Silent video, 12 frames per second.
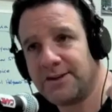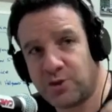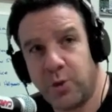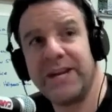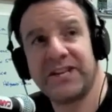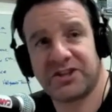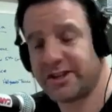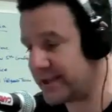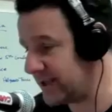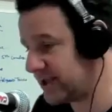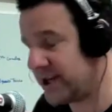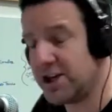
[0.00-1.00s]
tweets
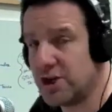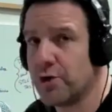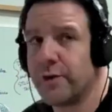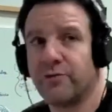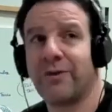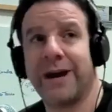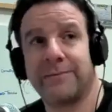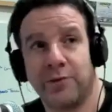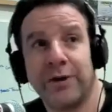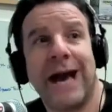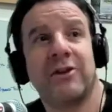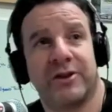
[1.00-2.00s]
that this kid Yuri Wright
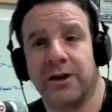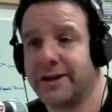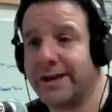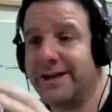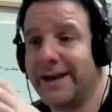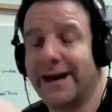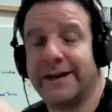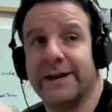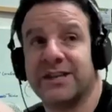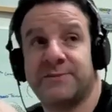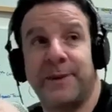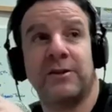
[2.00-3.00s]
put out there that he
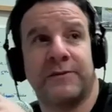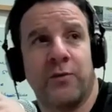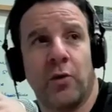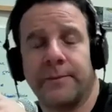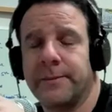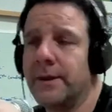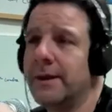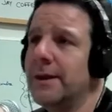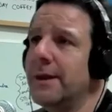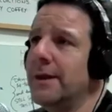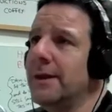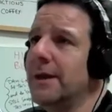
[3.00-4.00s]
got expelled for.
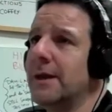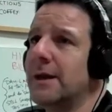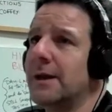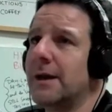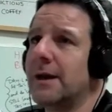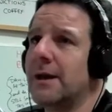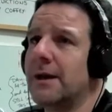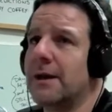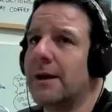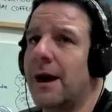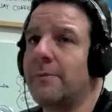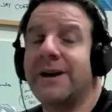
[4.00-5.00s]

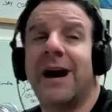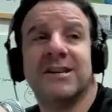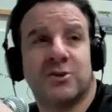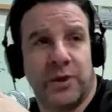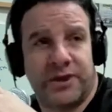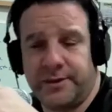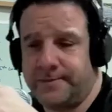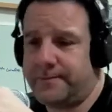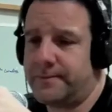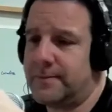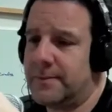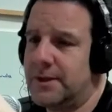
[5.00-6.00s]
I'll be honest with you.
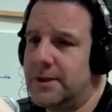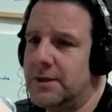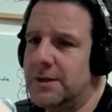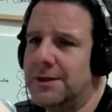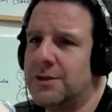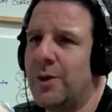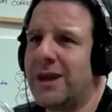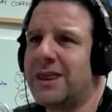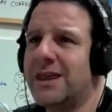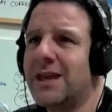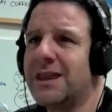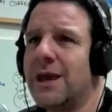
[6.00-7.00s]
Do I
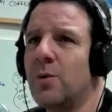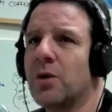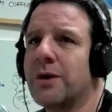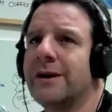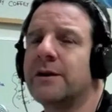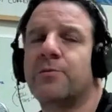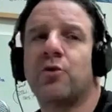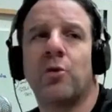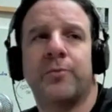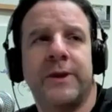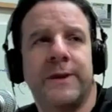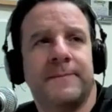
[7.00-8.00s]
think they were
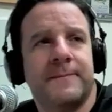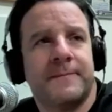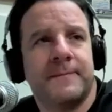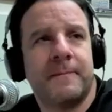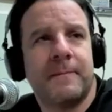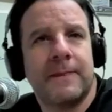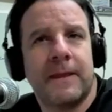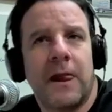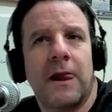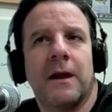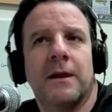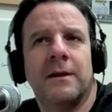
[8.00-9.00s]
inappropriate?
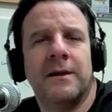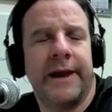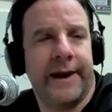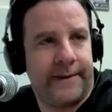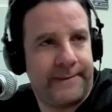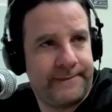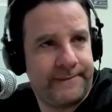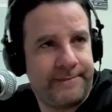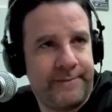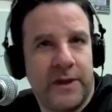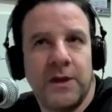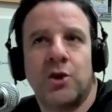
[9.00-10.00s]
Yeah.
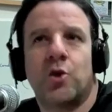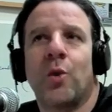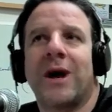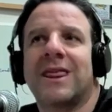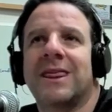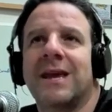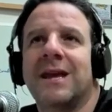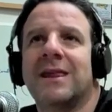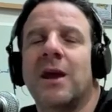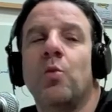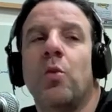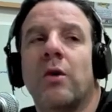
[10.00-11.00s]
Do I think
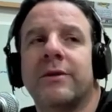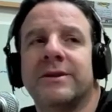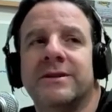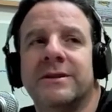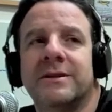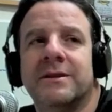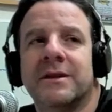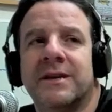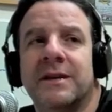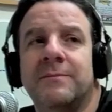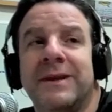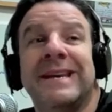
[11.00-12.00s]
they warranted the
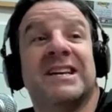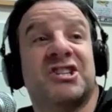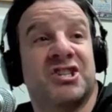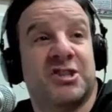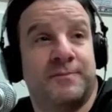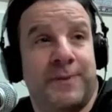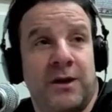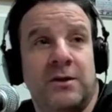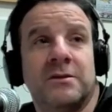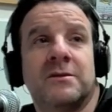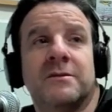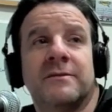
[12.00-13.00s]
kid being
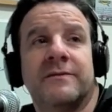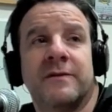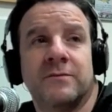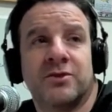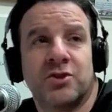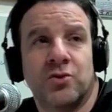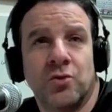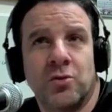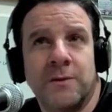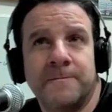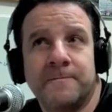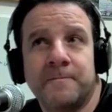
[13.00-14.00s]
expelled from
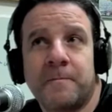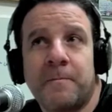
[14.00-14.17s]
school?